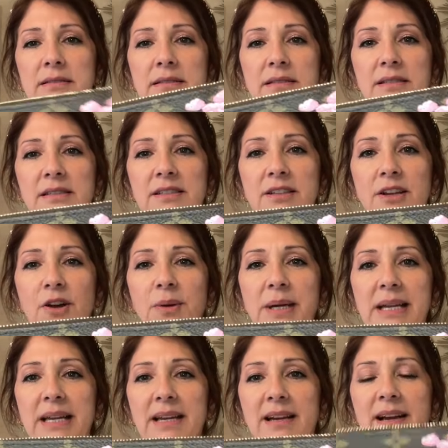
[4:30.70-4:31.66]

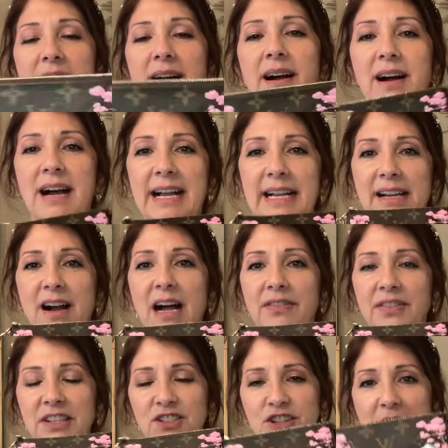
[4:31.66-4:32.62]
So I
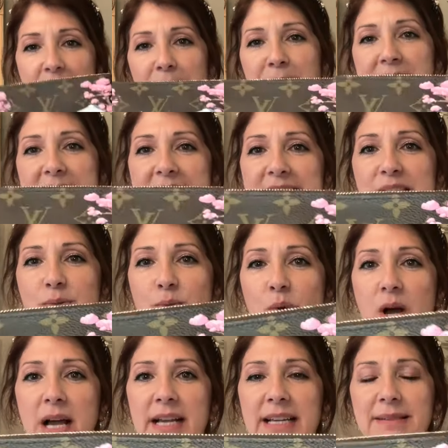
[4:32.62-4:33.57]
got the Japanese
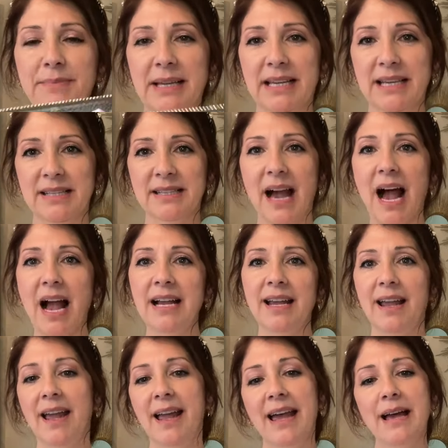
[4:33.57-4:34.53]
one because
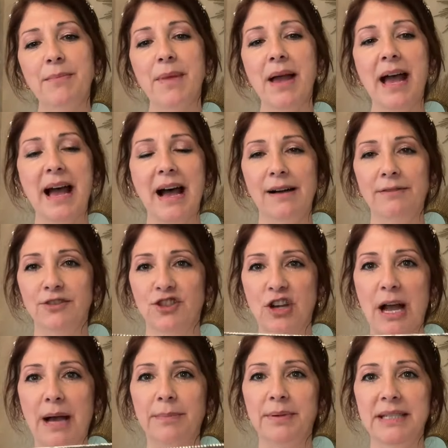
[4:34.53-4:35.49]
I am half
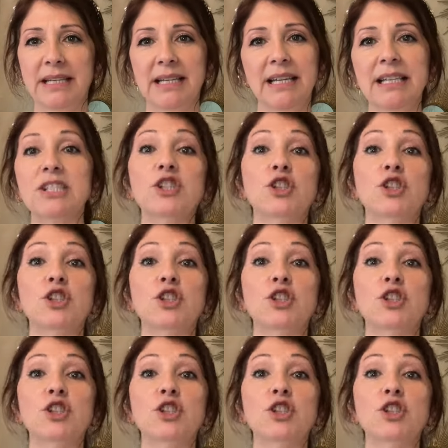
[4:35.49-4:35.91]
Japanese.